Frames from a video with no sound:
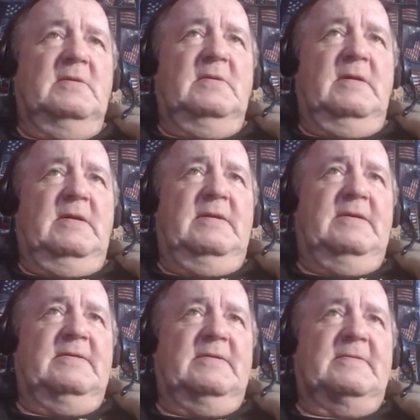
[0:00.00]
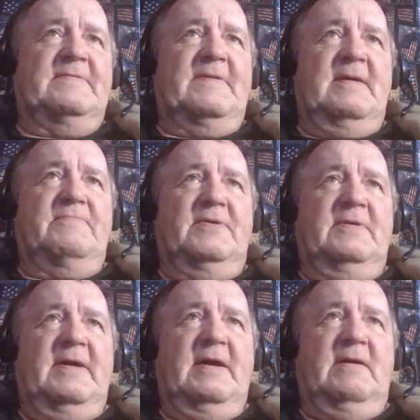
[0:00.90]
And an example
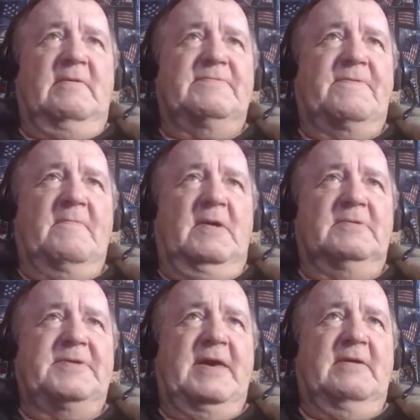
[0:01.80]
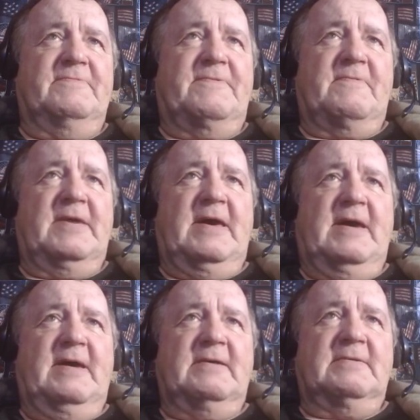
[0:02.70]
of how small towns
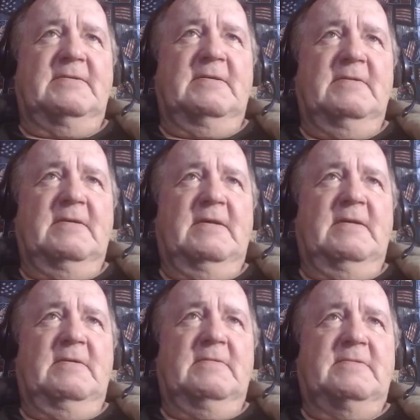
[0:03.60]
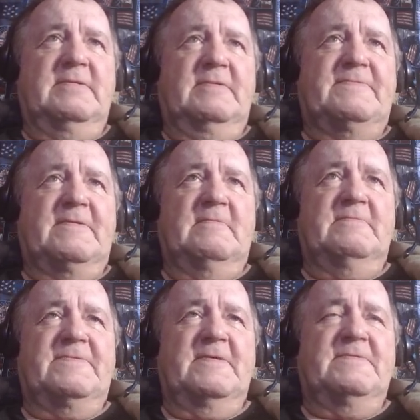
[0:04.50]
react to
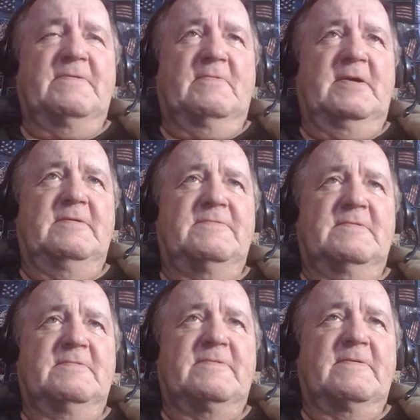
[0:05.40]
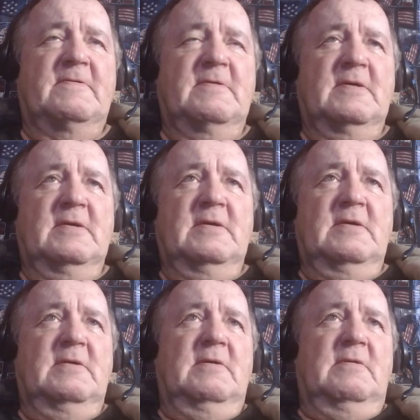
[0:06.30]
certain situations.
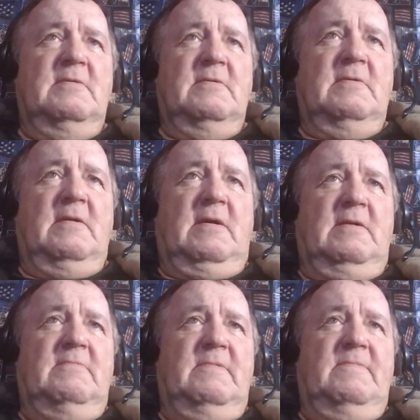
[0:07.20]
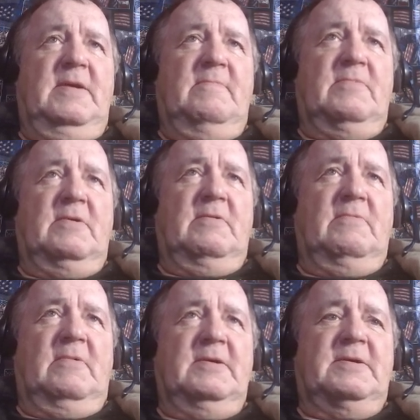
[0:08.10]
I remember
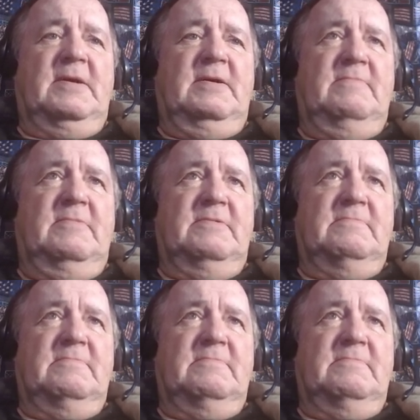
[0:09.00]
one time that